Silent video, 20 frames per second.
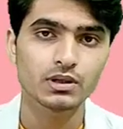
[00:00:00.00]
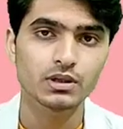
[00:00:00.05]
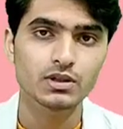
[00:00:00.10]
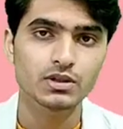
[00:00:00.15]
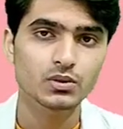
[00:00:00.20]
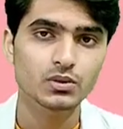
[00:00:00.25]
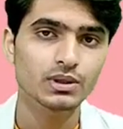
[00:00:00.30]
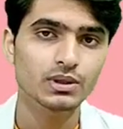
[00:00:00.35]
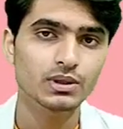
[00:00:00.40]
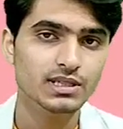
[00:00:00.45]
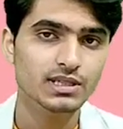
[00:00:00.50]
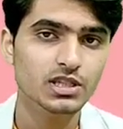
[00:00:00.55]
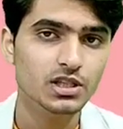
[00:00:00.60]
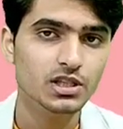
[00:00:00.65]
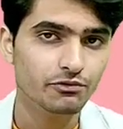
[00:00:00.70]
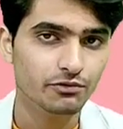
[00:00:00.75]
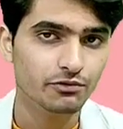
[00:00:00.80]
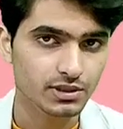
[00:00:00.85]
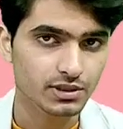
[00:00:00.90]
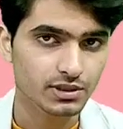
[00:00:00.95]
So this is the
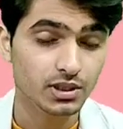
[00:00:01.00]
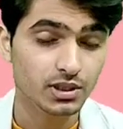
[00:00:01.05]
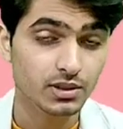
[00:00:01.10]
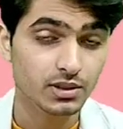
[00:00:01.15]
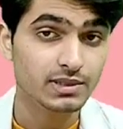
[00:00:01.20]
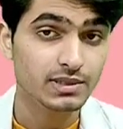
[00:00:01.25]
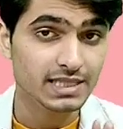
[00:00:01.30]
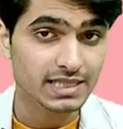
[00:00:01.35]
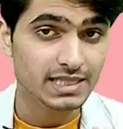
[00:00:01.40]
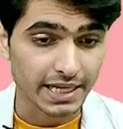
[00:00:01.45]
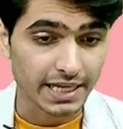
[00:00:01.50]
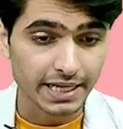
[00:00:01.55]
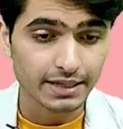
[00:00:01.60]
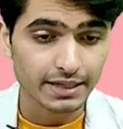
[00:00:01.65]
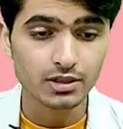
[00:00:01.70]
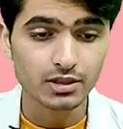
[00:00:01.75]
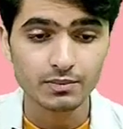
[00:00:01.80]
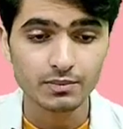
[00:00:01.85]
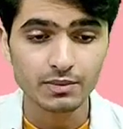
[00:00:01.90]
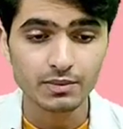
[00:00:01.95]
first term. Second
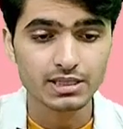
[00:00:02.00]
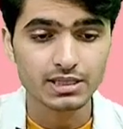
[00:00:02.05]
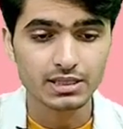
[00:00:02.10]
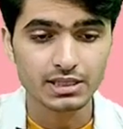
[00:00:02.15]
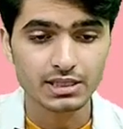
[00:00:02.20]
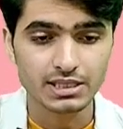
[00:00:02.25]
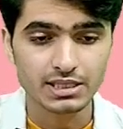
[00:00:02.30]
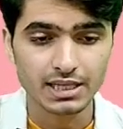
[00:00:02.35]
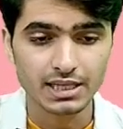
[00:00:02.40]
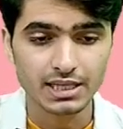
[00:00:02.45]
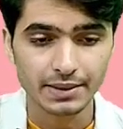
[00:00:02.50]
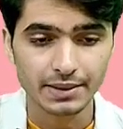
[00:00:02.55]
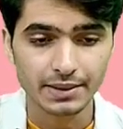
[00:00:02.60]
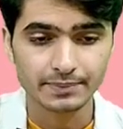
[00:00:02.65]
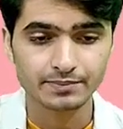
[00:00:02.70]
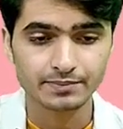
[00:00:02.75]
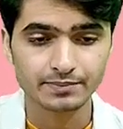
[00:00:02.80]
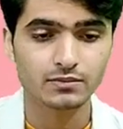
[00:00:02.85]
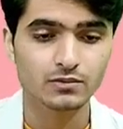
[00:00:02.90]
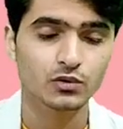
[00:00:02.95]
term is DCI,
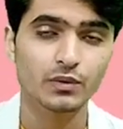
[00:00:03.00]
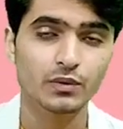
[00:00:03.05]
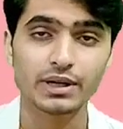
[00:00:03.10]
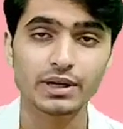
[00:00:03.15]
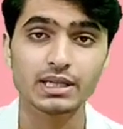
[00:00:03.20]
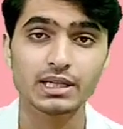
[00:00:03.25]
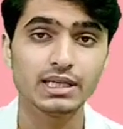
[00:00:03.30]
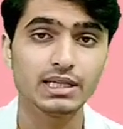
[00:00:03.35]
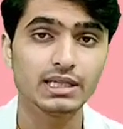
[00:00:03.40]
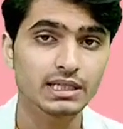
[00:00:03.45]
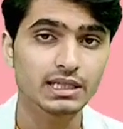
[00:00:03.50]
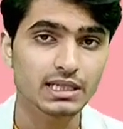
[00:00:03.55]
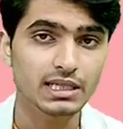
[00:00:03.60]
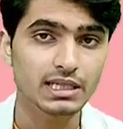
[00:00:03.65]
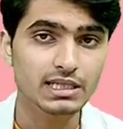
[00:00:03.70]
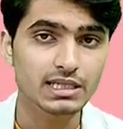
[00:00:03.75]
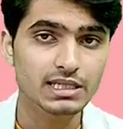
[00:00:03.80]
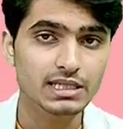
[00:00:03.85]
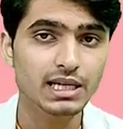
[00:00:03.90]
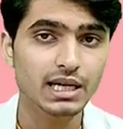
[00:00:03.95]
right?
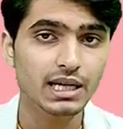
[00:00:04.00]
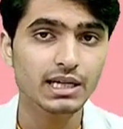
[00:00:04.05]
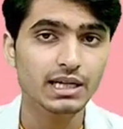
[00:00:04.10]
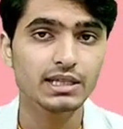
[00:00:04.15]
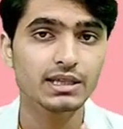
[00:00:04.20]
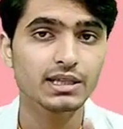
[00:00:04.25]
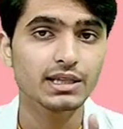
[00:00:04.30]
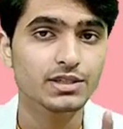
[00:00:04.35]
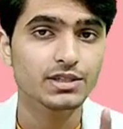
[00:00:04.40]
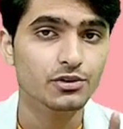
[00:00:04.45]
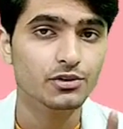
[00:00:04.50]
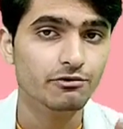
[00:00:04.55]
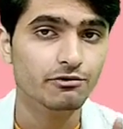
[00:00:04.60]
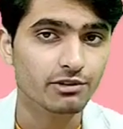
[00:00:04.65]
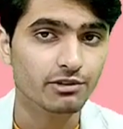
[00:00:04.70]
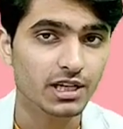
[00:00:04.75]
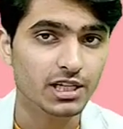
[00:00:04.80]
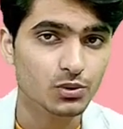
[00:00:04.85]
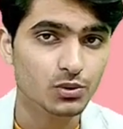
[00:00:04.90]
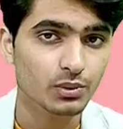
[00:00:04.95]
DCI in the case of
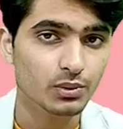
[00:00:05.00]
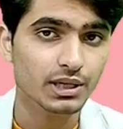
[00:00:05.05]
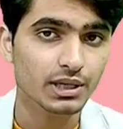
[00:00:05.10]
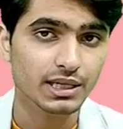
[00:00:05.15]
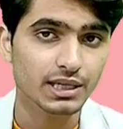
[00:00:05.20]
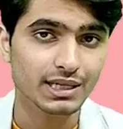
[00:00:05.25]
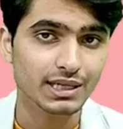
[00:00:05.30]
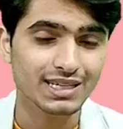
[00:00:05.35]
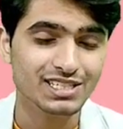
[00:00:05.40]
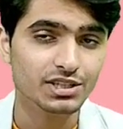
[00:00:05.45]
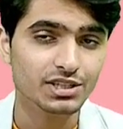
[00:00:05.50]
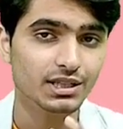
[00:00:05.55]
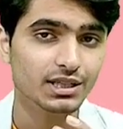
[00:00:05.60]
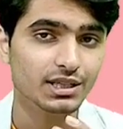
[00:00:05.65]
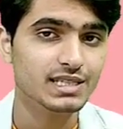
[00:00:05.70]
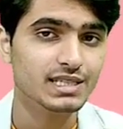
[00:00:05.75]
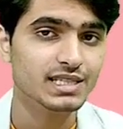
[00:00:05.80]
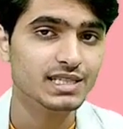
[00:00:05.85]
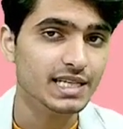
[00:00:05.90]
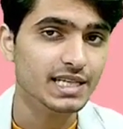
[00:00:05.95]
class 1 achalasia, that
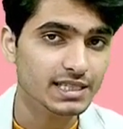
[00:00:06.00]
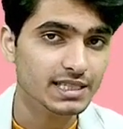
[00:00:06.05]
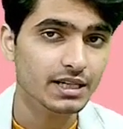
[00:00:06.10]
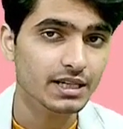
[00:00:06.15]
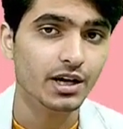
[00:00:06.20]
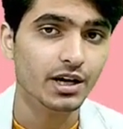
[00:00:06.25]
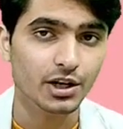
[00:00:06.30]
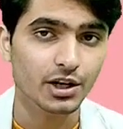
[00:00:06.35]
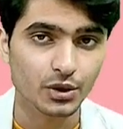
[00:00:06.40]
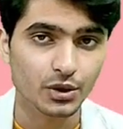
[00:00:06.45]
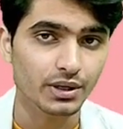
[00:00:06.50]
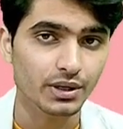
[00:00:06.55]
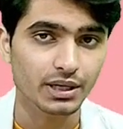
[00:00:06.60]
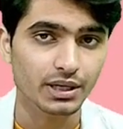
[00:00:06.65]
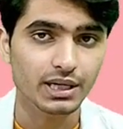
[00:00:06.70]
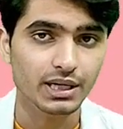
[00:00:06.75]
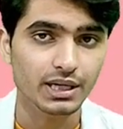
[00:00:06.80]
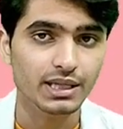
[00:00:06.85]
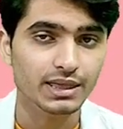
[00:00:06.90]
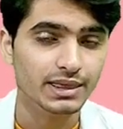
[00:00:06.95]
is less than 100.
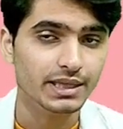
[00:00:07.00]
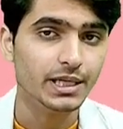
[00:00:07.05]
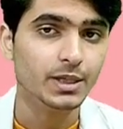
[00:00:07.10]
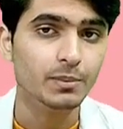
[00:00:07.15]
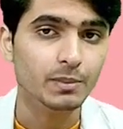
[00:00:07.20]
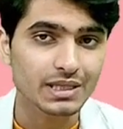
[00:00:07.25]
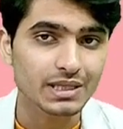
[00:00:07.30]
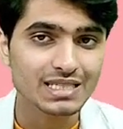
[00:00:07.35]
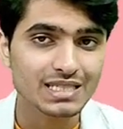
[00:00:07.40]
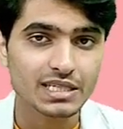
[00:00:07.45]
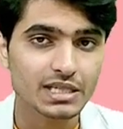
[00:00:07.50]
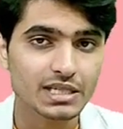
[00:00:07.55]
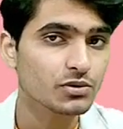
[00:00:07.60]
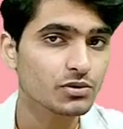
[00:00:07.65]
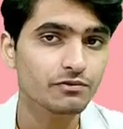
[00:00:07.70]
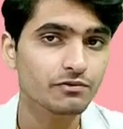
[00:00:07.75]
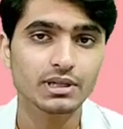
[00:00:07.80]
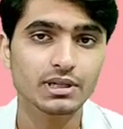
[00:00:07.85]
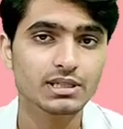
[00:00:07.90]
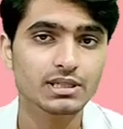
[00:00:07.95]
That means
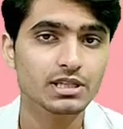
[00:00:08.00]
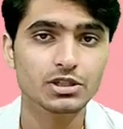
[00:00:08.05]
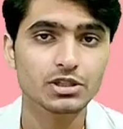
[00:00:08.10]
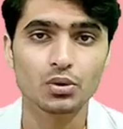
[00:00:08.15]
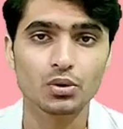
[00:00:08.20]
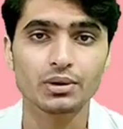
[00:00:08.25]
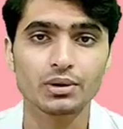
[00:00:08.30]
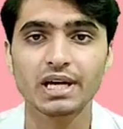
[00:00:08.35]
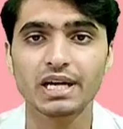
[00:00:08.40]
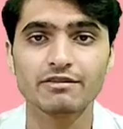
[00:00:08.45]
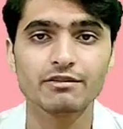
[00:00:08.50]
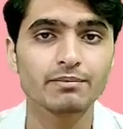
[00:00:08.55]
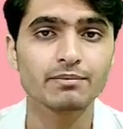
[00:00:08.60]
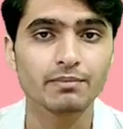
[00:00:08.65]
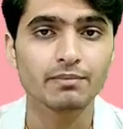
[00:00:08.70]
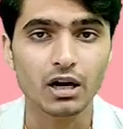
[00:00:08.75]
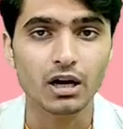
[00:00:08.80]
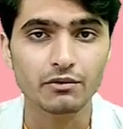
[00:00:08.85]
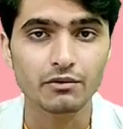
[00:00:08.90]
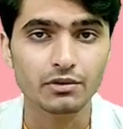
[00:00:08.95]
esophagus is not having
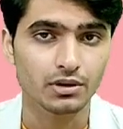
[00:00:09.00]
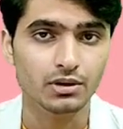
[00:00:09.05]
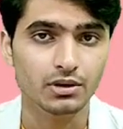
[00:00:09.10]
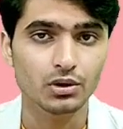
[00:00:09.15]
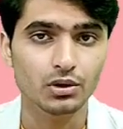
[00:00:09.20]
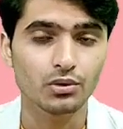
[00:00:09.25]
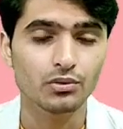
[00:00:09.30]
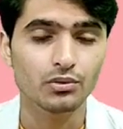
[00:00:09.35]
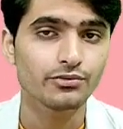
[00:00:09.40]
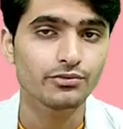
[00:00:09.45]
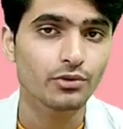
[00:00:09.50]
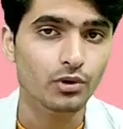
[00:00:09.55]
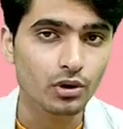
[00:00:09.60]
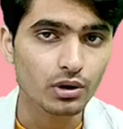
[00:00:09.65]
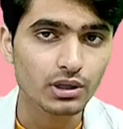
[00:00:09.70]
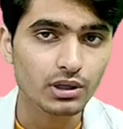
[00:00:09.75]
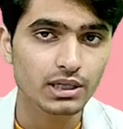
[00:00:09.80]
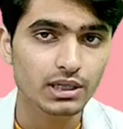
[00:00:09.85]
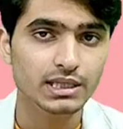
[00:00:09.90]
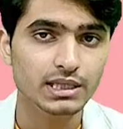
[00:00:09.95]
power
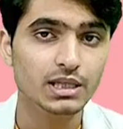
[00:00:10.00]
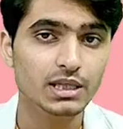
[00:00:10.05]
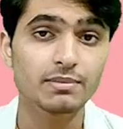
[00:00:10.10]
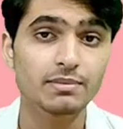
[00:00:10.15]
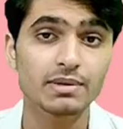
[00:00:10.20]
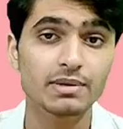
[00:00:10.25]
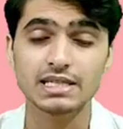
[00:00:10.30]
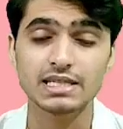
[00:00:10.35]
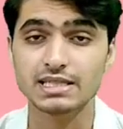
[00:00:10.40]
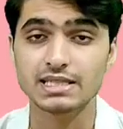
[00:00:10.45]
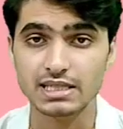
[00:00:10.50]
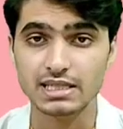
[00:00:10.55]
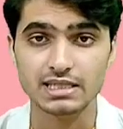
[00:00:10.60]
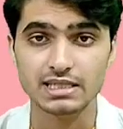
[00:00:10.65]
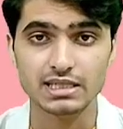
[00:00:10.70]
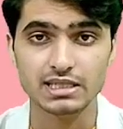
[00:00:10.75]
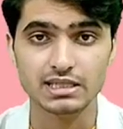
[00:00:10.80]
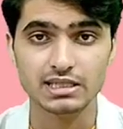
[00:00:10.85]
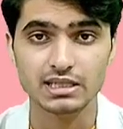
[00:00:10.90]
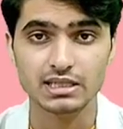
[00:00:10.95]
for the
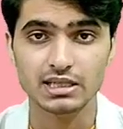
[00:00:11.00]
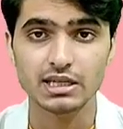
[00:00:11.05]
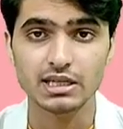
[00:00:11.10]
peristalsis.